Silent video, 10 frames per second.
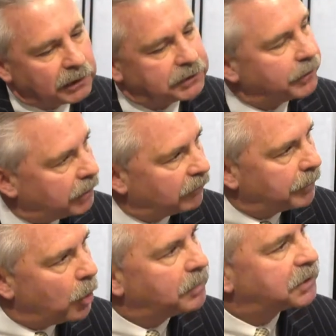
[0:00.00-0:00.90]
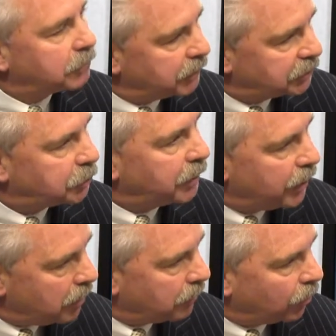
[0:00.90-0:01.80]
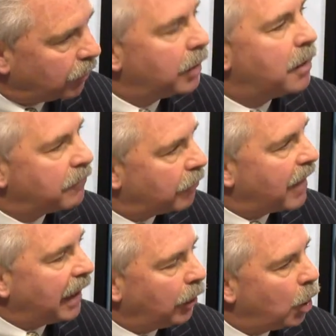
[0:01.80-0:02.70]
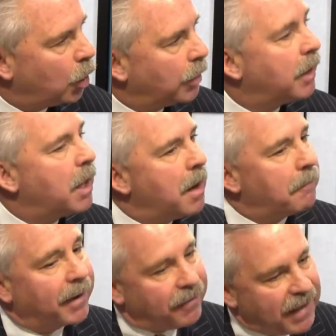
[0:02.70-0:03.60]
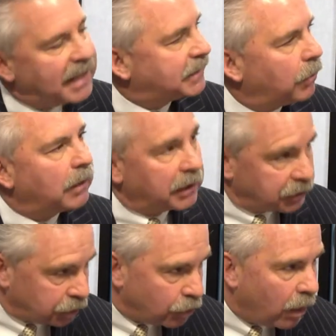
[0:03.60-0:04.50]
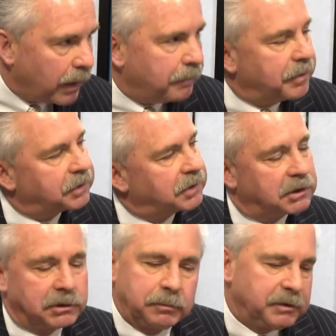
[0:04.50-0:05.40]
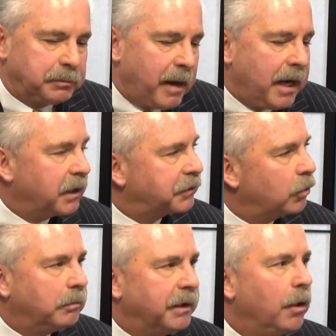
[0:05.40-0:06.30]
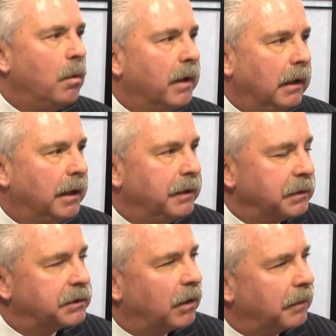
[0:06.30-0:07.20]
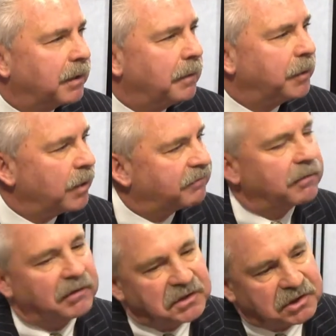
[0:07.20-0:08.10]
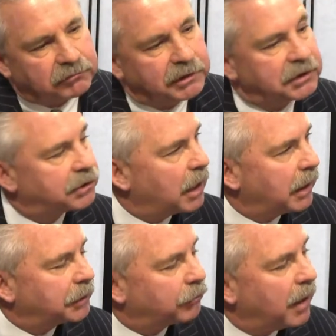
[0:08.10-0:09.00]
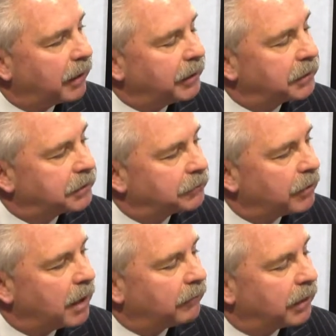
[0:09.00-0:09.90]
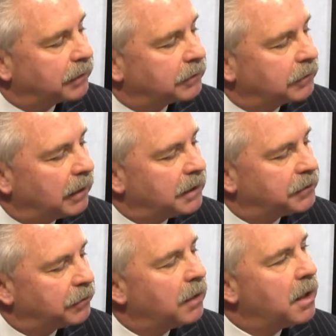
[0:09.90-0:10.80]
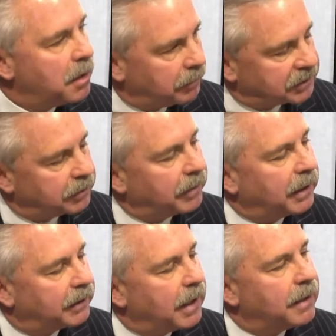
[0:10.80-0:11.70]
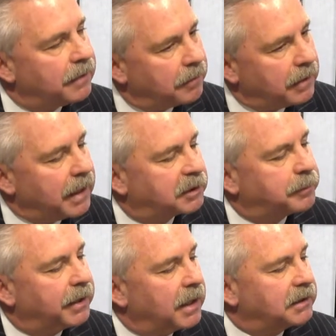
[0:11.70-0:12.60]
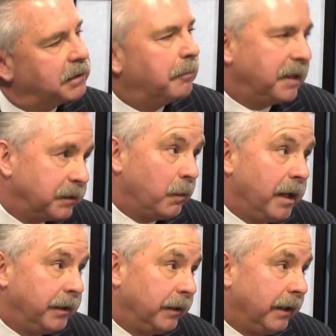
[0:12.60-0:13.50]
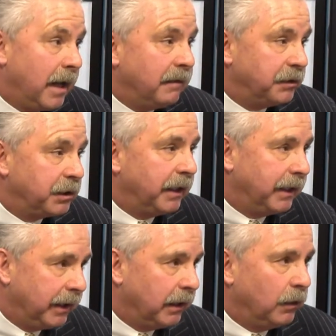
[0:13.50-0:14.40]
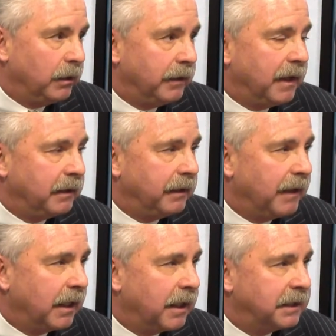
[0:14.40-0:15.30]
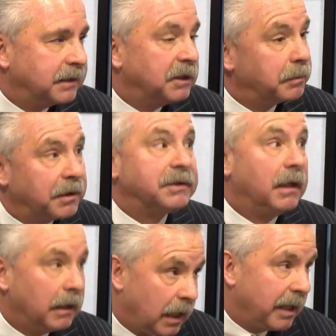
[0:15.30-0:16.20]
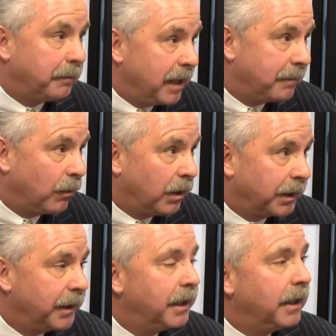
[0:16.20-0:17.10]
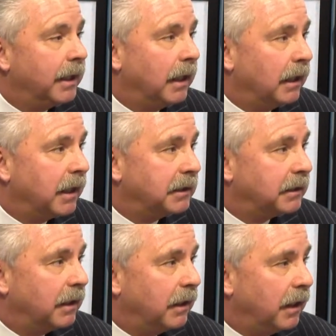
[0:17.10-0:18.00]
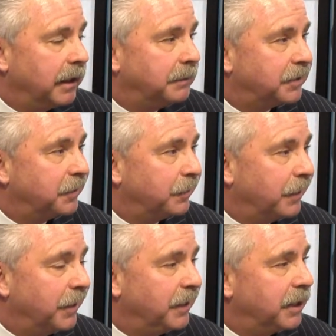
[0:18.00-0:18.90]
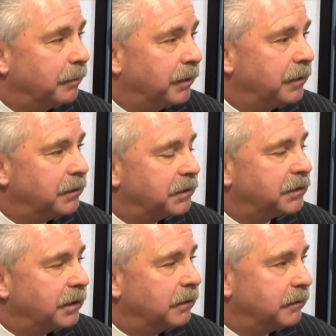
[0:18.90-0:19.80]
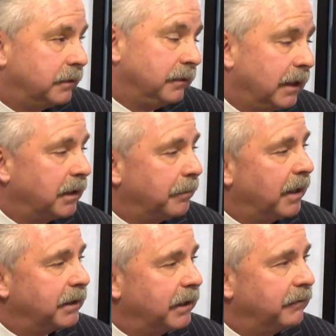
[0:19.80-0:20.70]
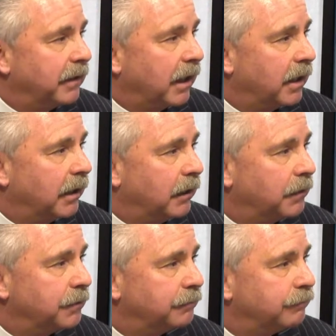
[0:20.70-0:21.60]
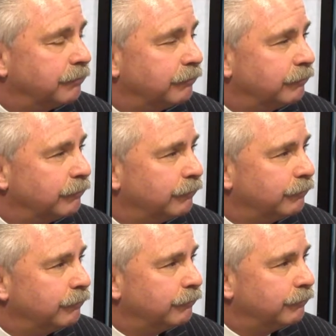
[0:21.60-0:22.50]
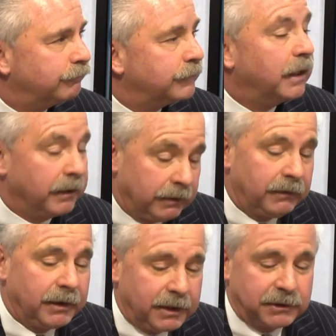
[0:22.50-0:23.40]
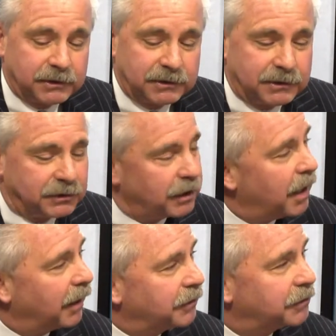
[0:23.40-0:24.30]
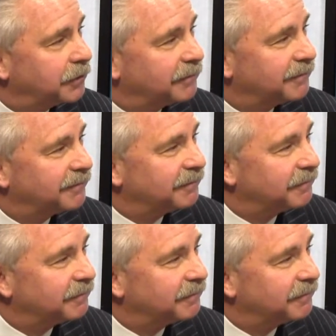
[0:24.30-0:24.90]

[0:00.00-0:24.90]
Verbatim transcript: until the government opens to issue a number mm -hmm. for that loan. But that's how a lot of startup businesses, because bankers normally don't want to lend to a startup sure. company. You have to have at least three solid track years of track record to lend to. But something like that, the SBA is the best way you're going to have a shot at getting a loan in that in that kind of size. Okay. But there's a lot of paperwork yeah. and a lot of uh, items that you're going to need to produce to, to get the bank to give you that kind of loan. It's an interesting conundrum. Yeah, it yeah. really is. It's a challenge. Yeah. So